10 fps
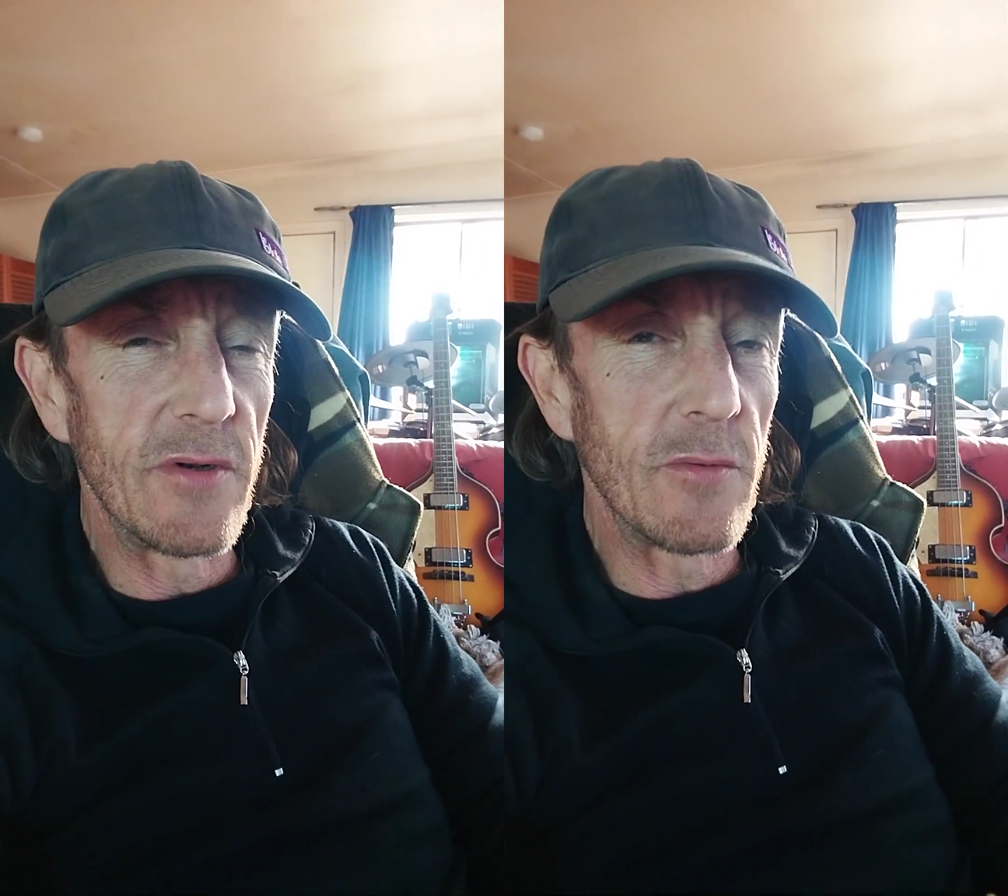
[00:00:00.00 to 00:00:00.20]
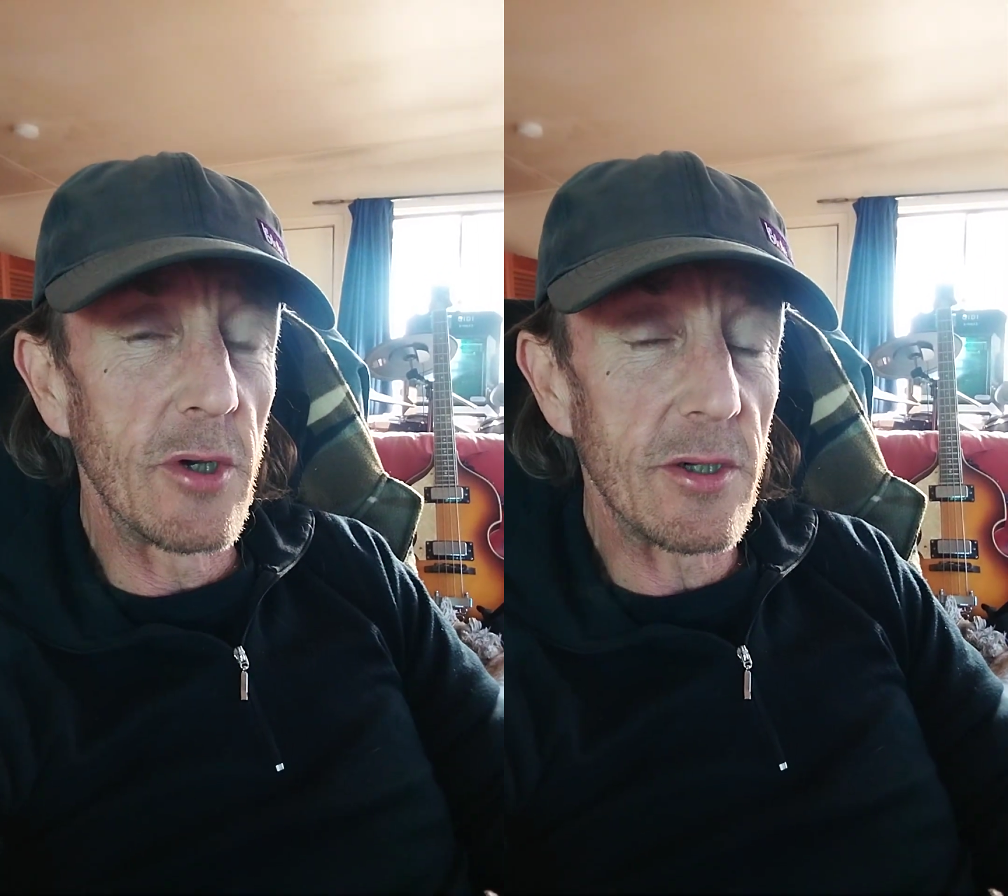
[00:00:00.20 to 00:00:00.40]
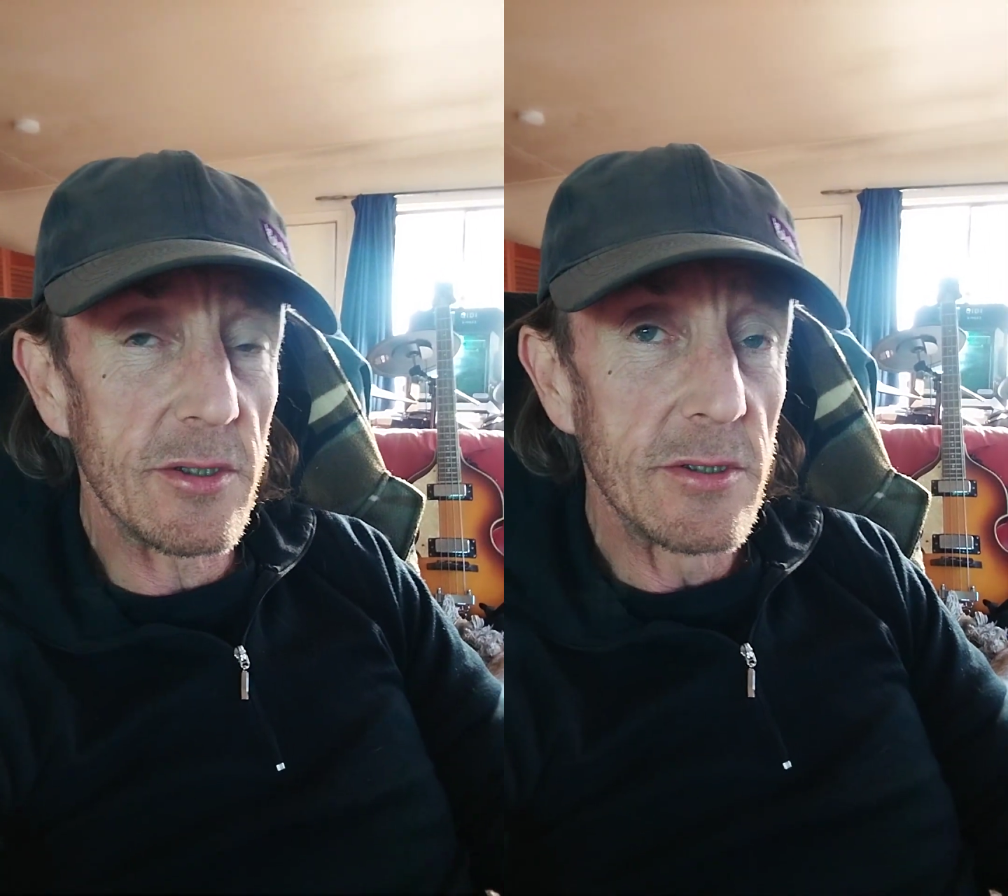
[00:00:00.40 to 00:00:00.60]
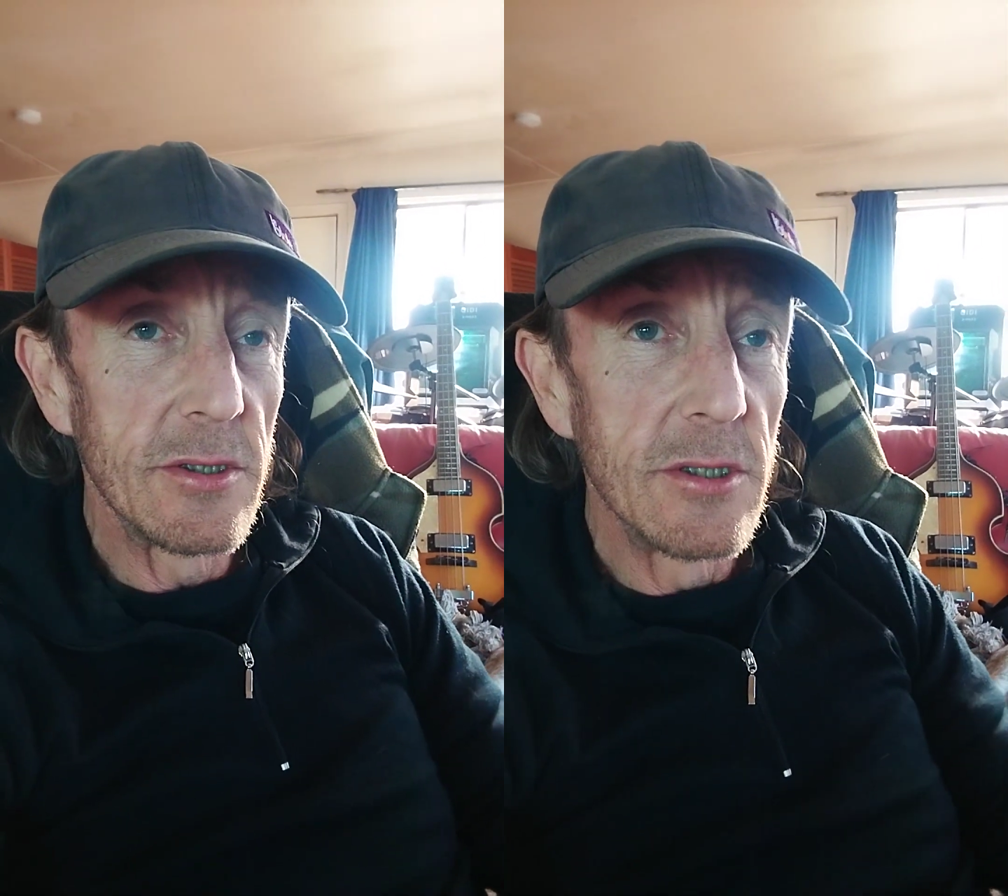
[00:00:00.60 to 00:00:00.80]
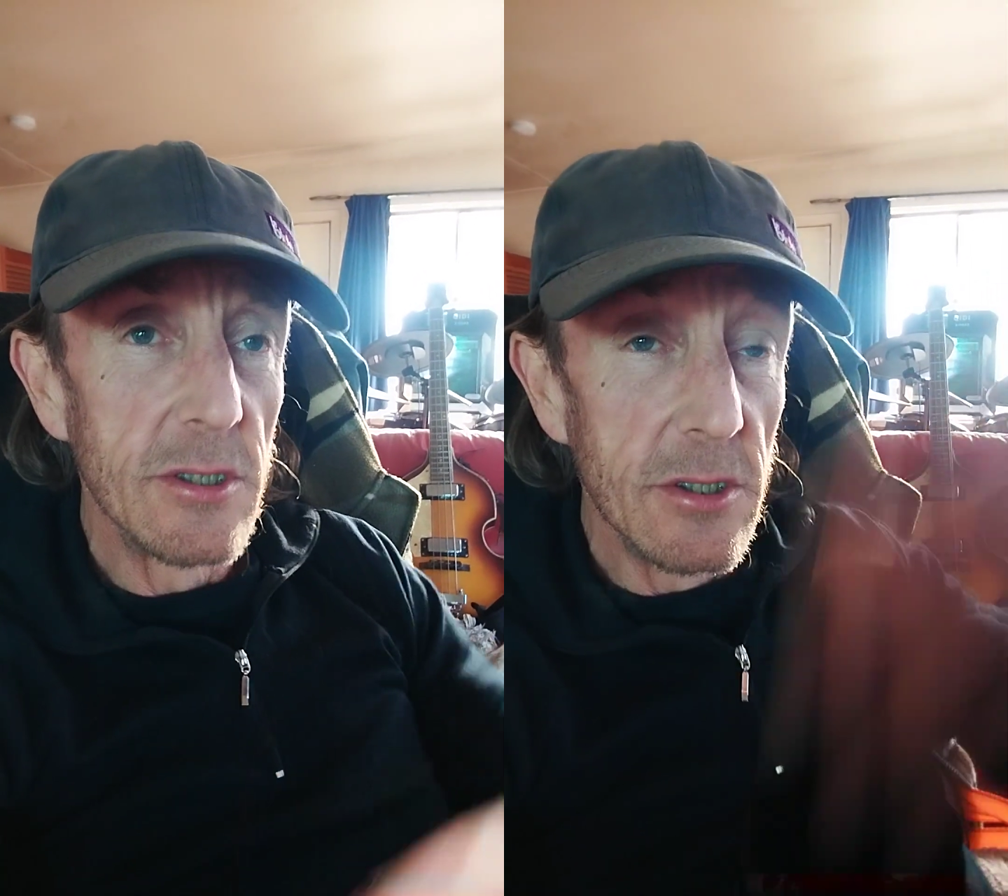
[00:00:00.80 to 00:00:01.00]
work.
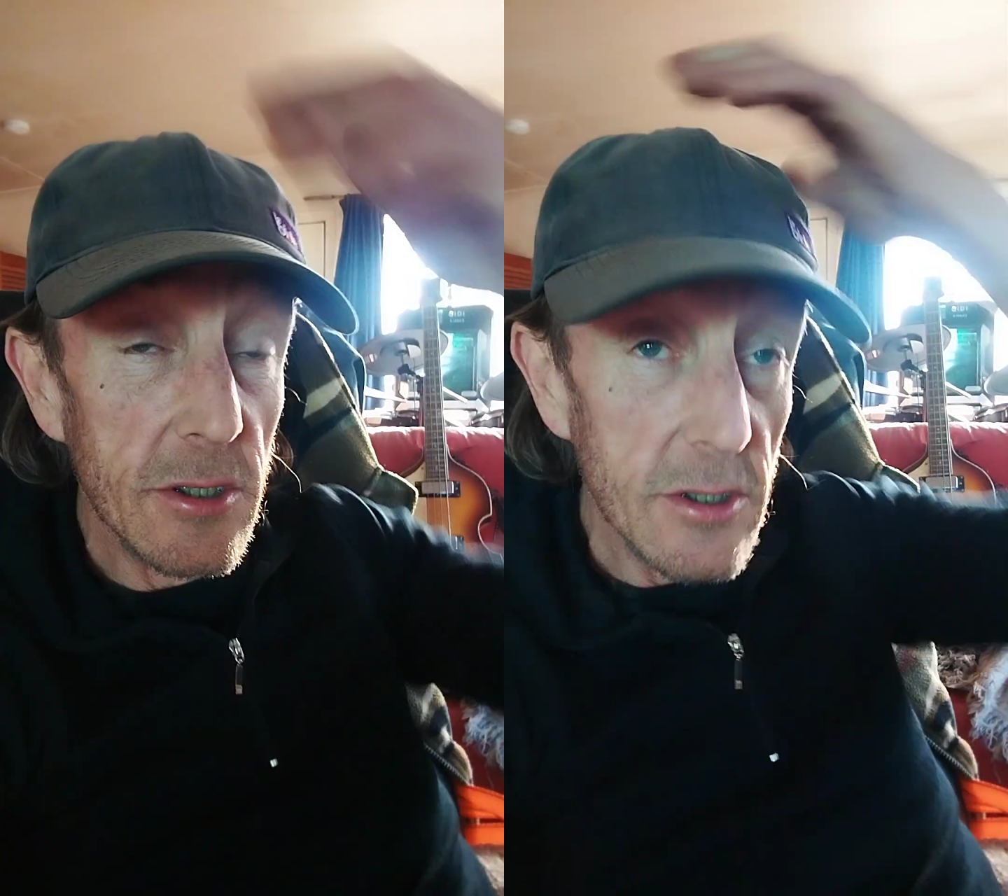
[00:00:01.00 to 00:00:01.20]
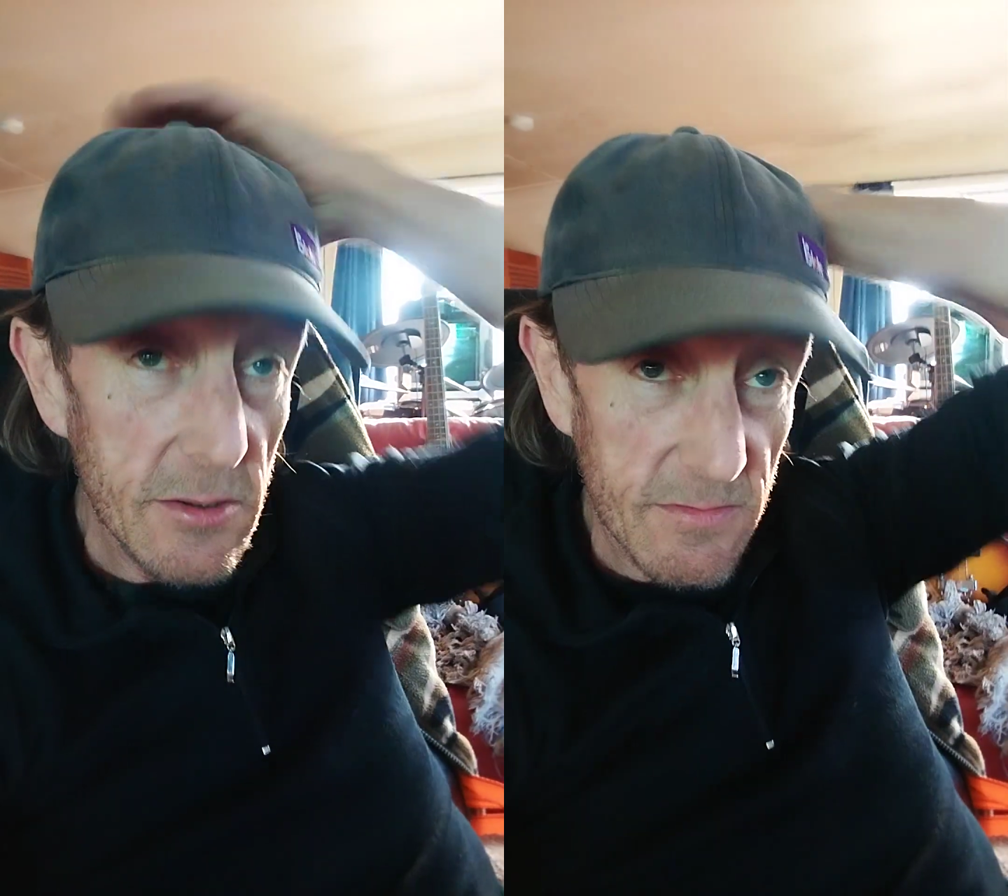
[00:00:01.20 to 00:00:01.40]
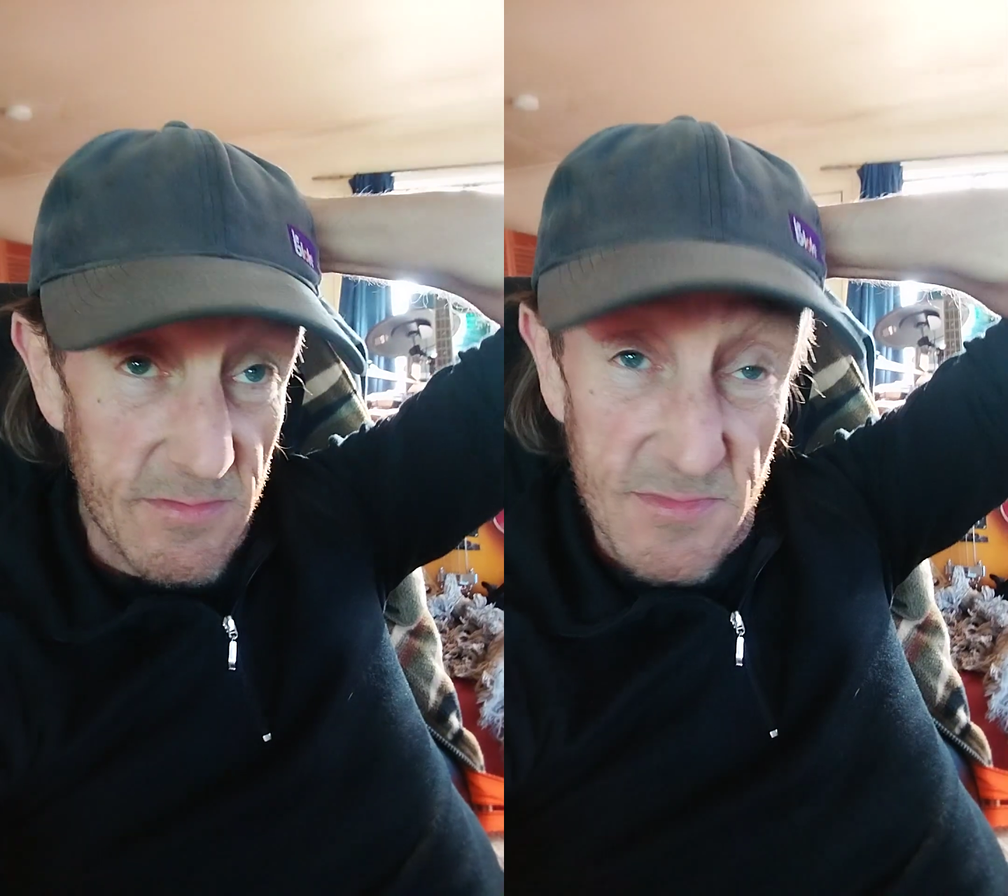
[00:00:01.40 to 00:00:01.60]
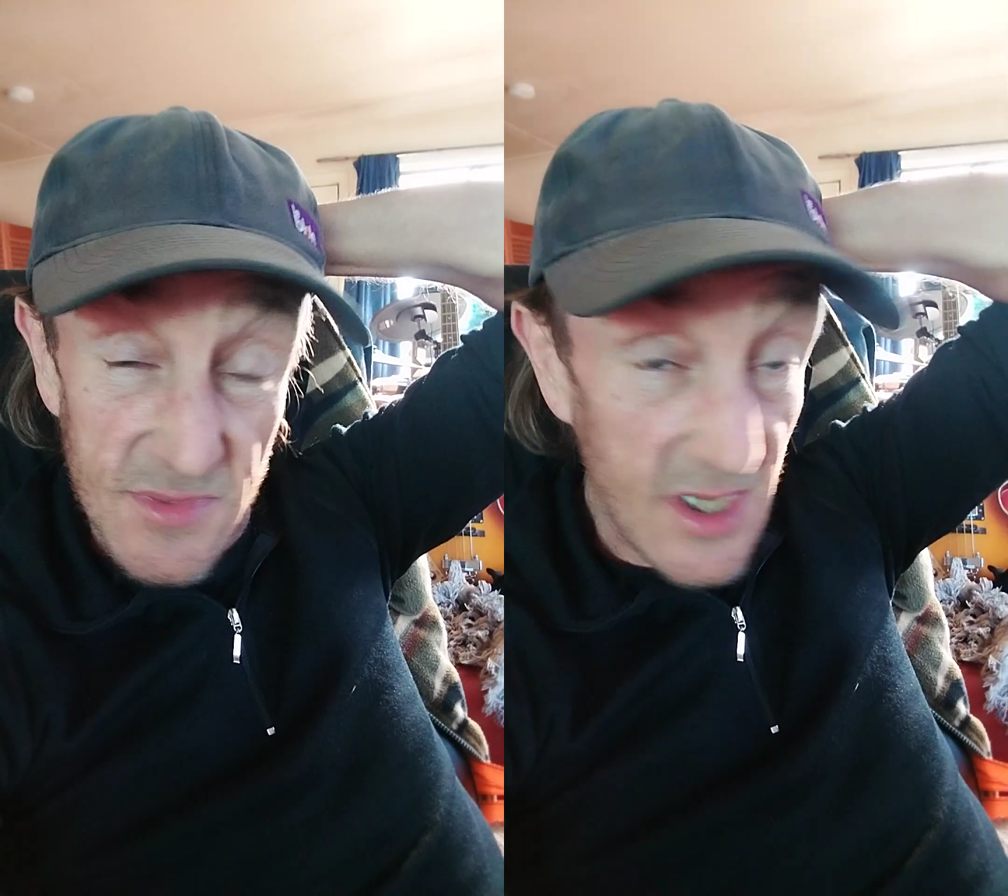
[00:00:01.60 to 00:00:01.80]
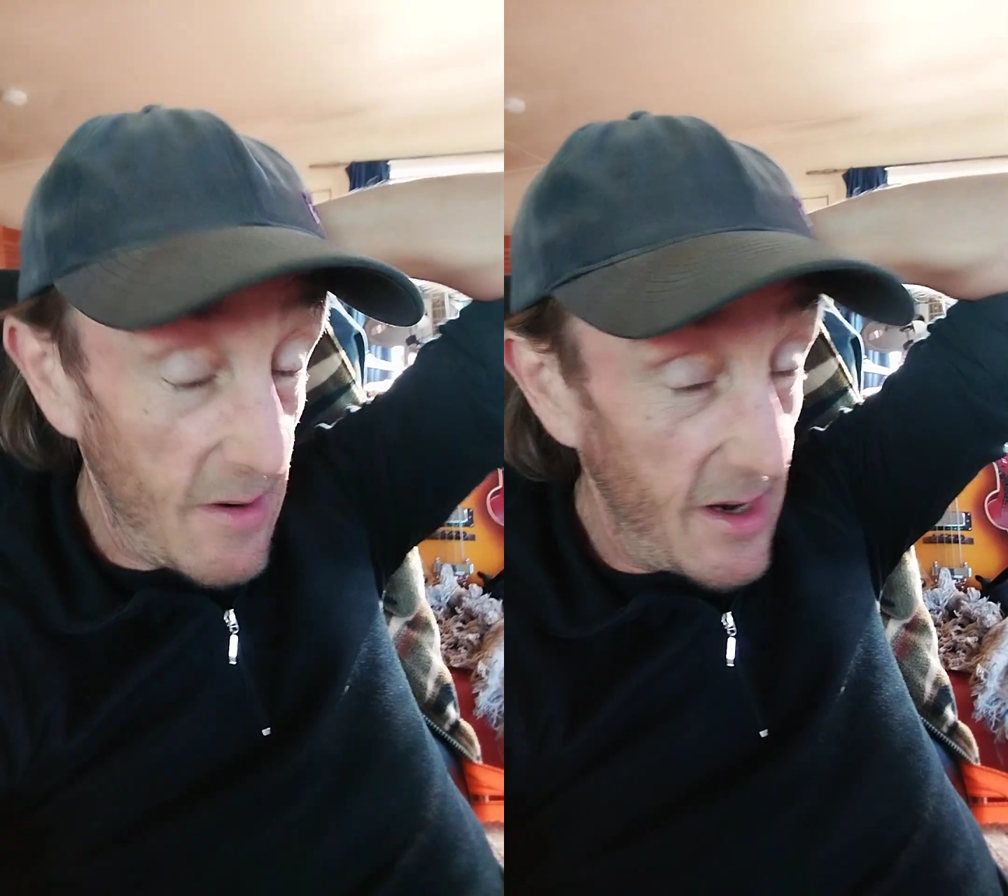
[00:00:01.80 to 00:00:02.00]

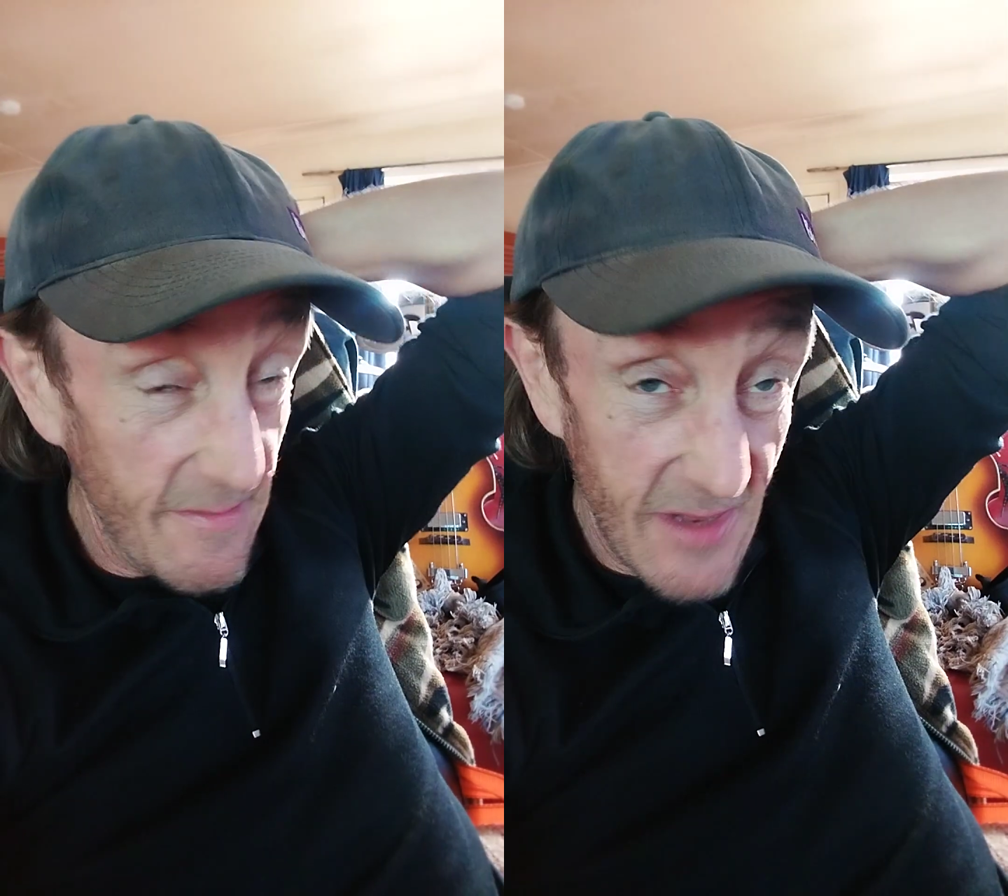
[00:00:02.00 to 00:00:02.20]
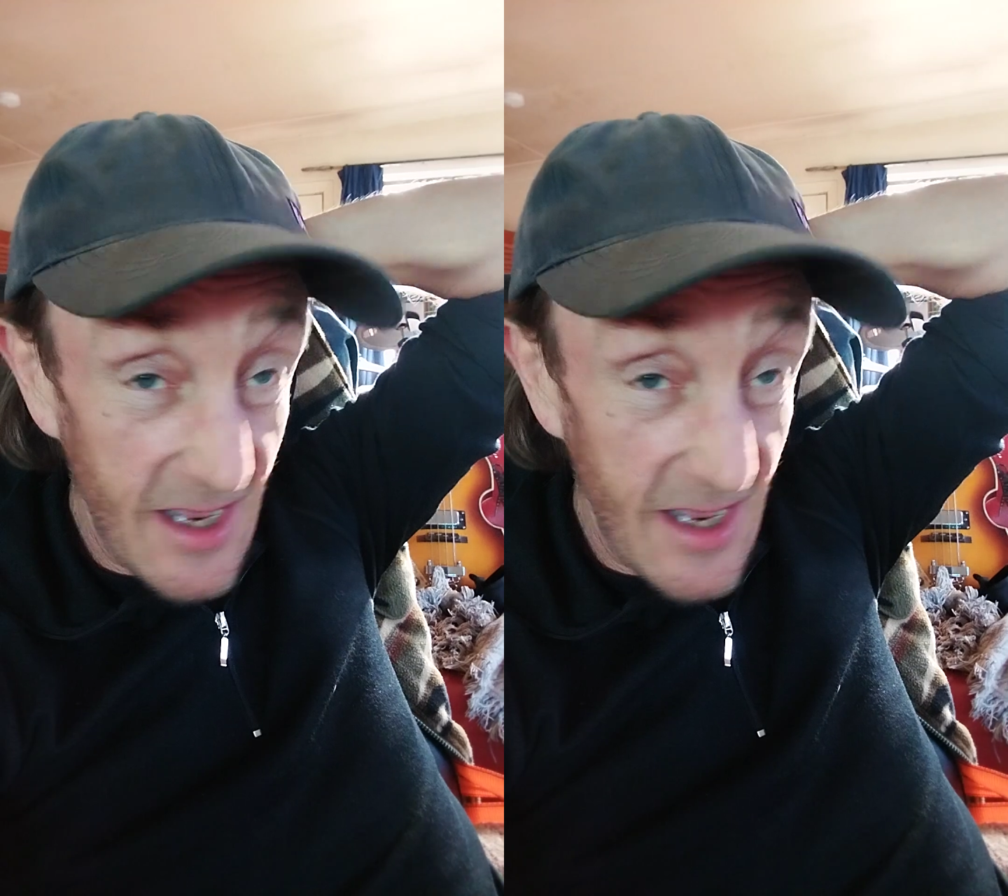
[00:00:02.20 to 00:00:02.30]
So,